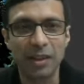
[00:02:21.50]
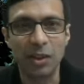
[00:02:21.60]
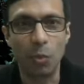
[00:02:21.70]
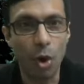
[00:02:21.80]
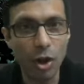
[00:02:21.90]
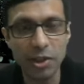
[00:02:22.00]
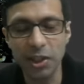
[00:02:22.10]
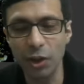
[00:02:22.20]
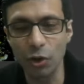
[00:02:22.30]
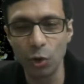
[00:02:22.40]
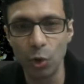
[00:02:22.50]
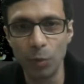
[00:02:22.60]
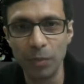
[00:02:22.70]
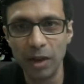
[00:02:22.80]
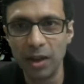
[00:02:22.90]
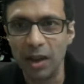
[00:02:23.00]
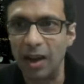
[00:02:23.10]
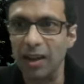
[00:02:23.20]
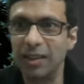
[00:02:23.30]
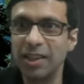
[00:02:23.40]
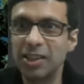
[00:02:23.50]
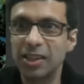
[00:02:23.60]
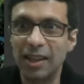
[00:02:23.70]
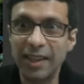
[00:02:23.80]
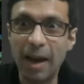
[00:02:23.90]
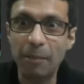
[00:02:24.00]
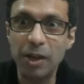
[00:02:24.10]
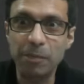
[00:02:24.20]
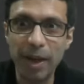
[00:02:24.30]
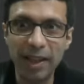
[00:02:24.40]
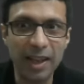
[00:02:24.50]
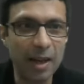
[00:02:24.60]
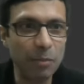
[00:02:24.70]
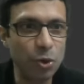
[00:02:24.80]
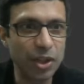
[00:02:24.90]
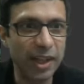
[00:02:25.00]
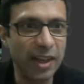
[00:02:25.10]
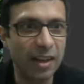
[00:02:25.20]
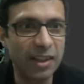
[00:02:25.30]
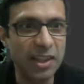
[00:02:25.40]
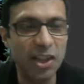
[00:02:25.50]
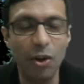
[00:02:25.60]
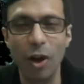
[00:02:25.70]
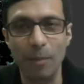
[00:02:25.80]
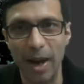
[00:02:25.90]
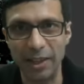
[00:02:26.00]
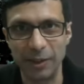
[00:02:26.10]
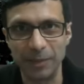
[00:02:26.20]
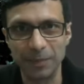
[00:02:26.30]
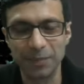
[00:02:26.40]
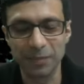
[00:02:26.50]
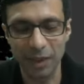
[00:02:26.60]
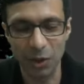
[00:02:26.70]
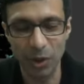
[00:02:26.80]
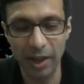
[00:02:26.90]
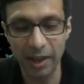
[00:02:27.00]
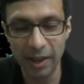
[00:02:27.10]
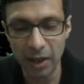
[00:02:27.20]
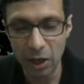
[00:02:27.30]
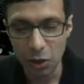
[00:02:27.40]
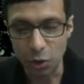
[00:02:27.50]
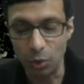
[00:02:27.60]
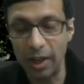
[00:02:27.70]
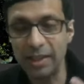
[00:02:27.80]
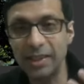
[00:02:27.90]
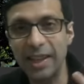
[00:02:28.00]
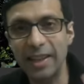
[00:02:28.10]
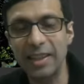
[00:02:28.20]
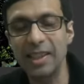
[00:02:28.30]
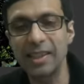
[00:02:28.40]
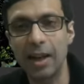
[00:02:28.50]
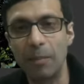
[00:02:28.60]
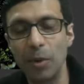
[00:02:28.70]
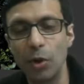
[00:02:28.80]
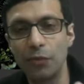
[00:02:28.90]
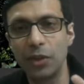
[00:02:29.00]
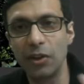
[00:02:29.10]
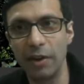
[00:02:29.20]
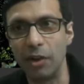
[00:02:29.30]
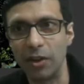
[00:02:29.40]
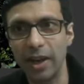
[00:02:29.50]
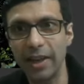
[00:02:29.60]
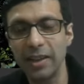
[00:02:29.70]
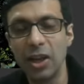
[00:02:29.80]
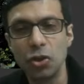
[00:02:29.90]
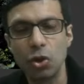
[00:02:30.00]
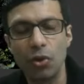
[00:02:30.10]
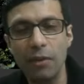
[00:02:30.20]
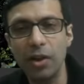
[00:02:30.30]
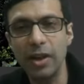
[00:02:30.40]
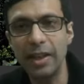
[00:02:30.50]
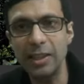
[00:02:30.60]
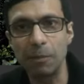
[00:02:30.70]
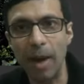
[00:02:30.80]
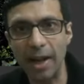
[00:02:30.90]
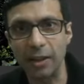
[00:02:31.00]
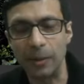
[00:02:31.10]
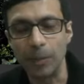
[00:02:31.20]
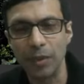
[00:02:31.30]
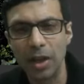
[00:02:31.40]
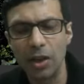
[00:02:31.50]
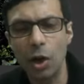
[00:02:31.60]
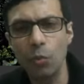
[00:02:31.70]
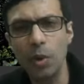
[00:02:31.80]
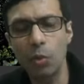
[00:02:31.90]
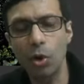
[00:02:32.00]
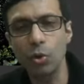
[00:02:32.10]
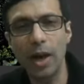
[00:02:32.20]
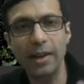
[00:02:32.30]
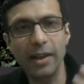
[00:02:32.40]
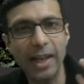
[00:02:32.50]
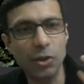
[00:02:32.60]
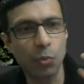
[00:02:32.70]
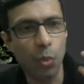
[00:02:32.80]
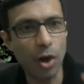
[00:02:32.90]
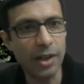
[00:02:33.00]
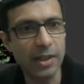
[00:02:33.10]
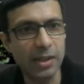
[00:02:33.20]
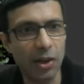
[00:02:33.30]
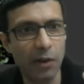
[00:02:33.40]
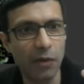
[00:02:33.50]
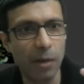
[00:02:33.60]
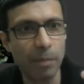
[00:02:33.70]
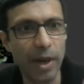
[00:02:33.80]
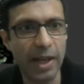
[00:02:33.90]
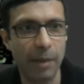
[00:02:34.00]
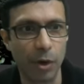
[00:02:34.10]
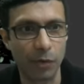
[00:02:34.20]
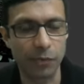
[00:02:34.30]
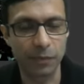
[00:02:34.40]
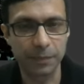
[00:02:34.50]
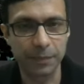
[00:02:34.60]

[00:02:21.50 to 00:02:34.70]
The walls in your room, uh, this uh, tablet pen that I'm using here, these are all matter. Okay, so let's take this example of the river, right? So river is matter. Now we want to analyze what is the river made up of.